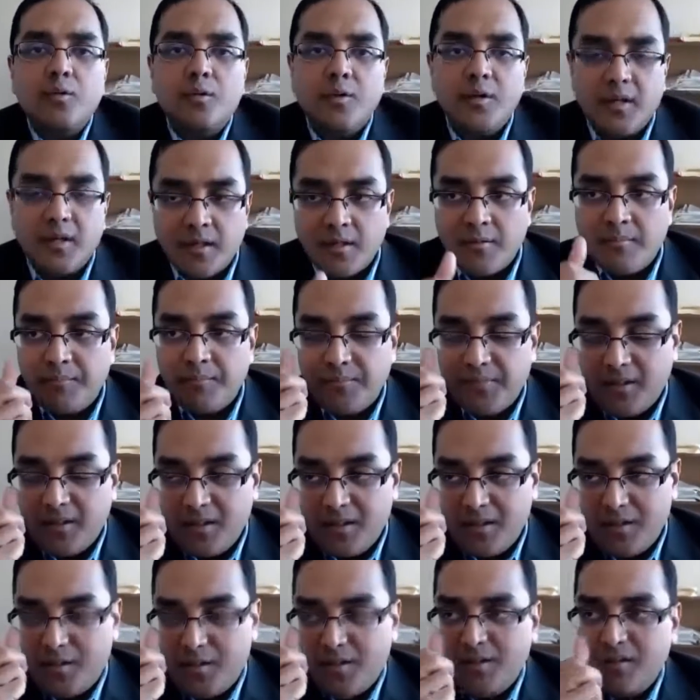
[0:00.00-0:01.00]
um,
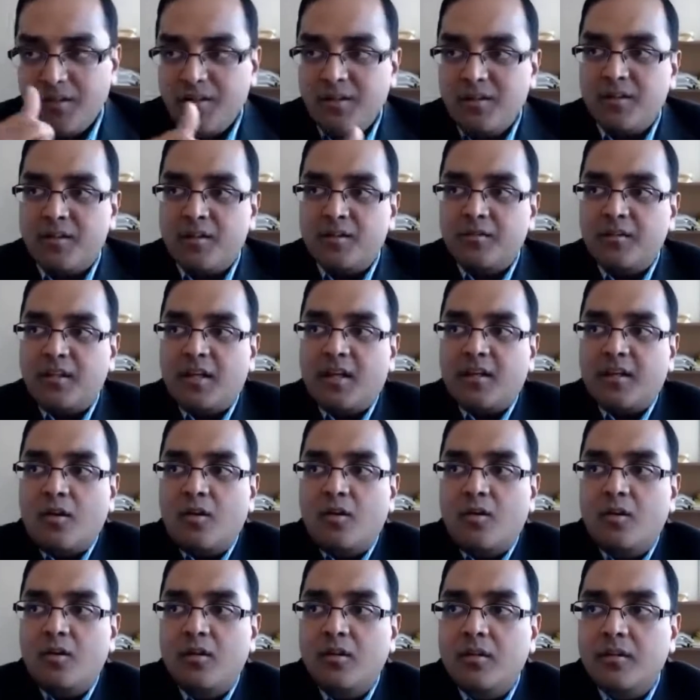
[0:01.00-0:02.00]
you know that
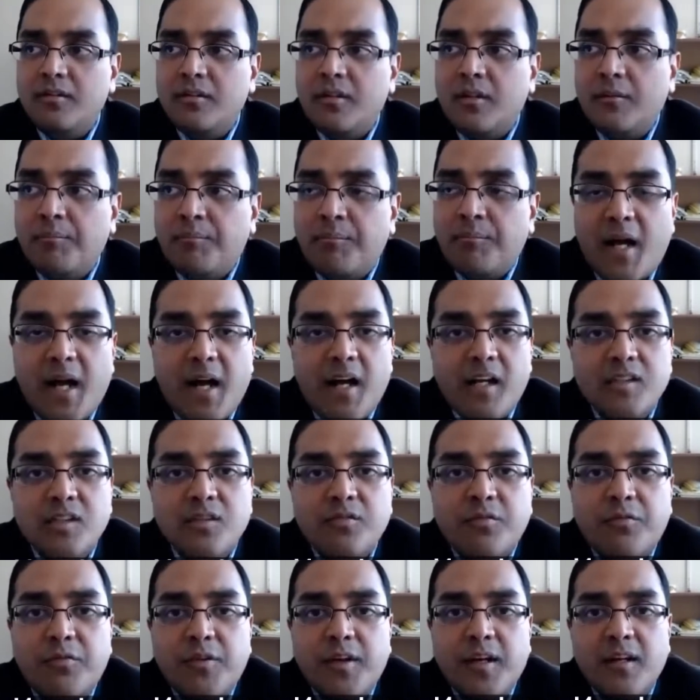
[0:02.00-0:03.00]
whole pass
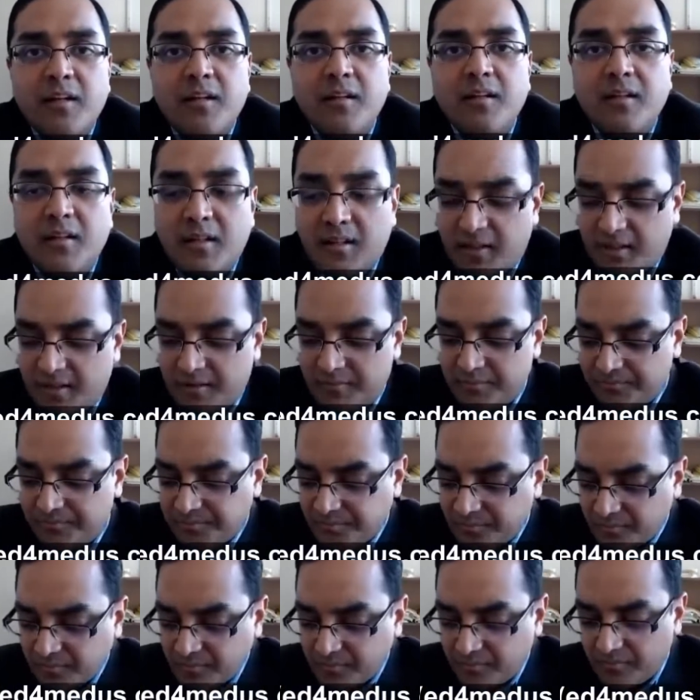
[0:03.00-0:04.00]
fail, um,
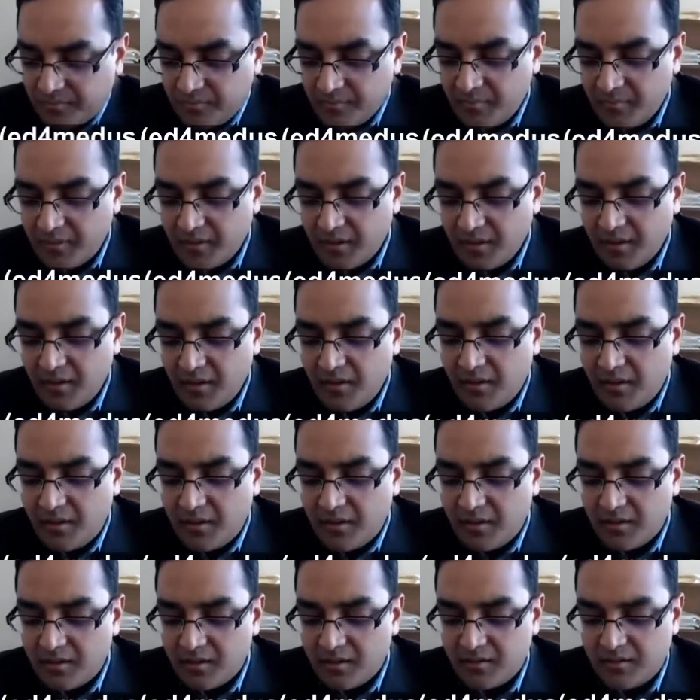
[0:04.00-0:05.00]

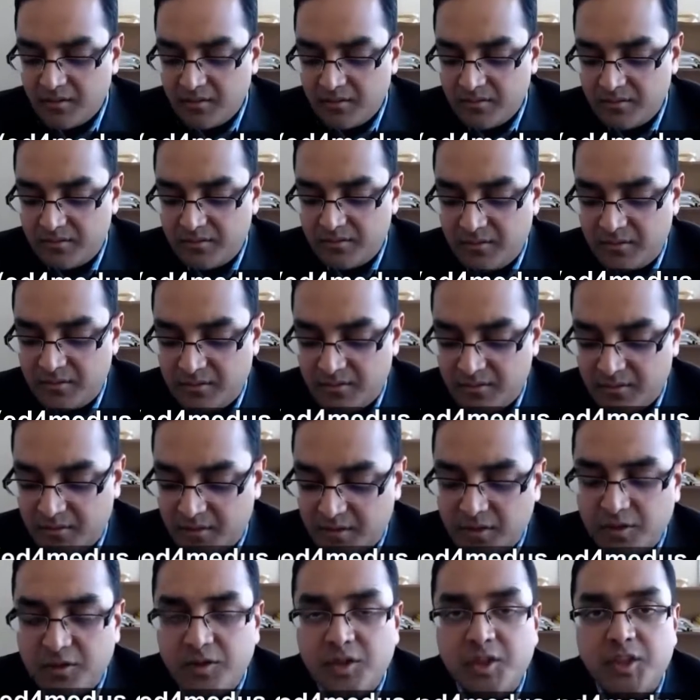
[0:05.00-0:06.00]
uh,
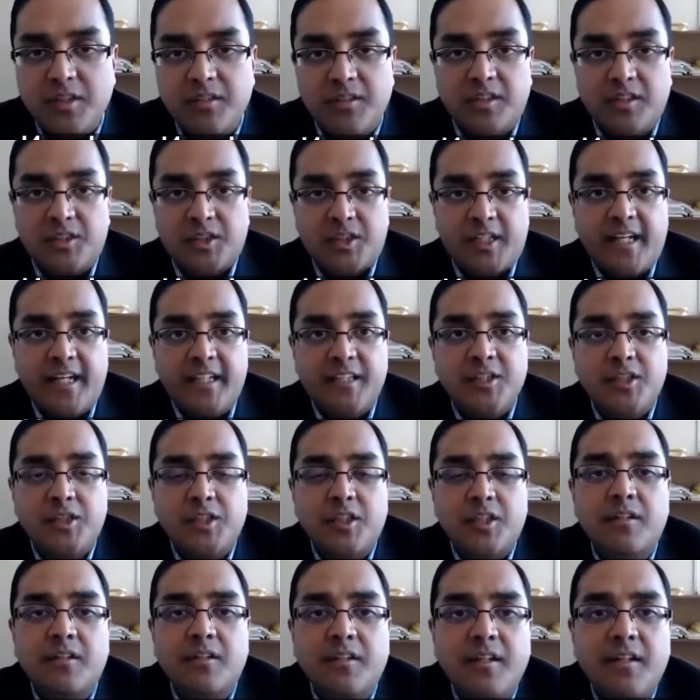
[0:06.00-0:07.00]
ch- the change
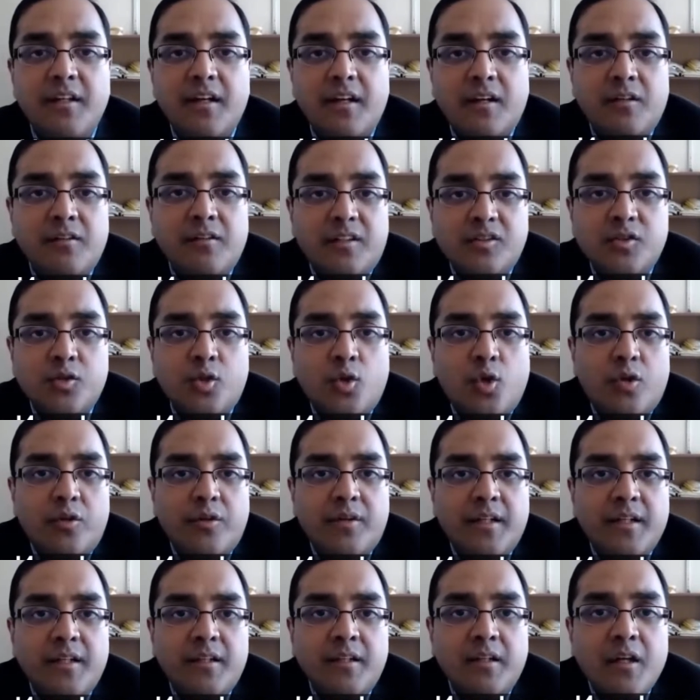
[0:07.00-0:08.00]
in the on the
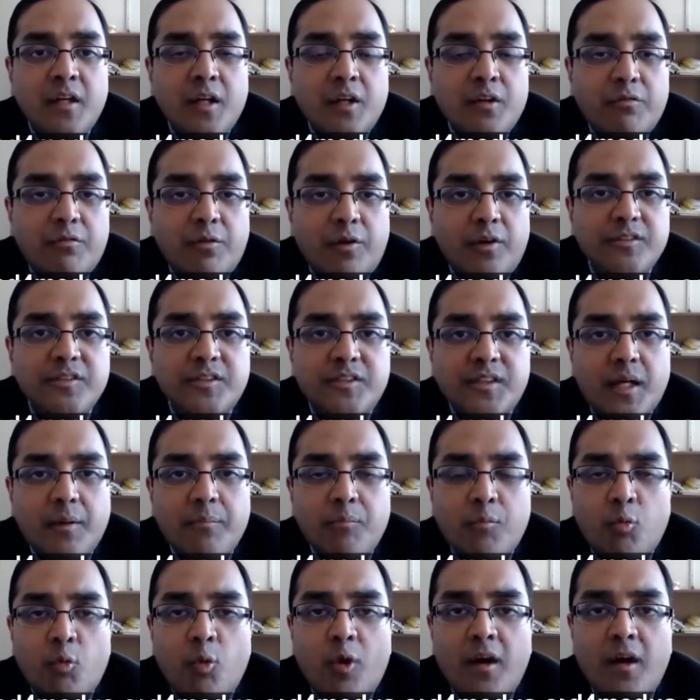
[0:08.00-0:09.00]
scoring for step
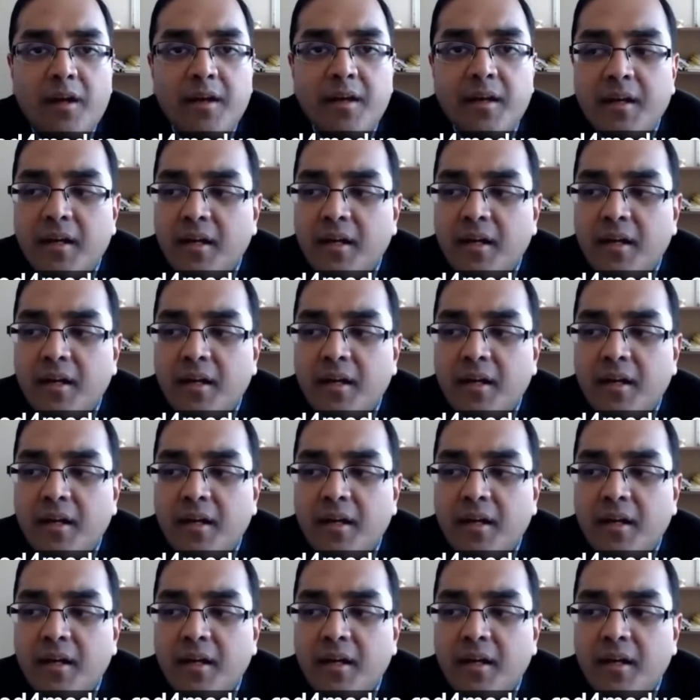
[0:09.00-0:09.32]
one.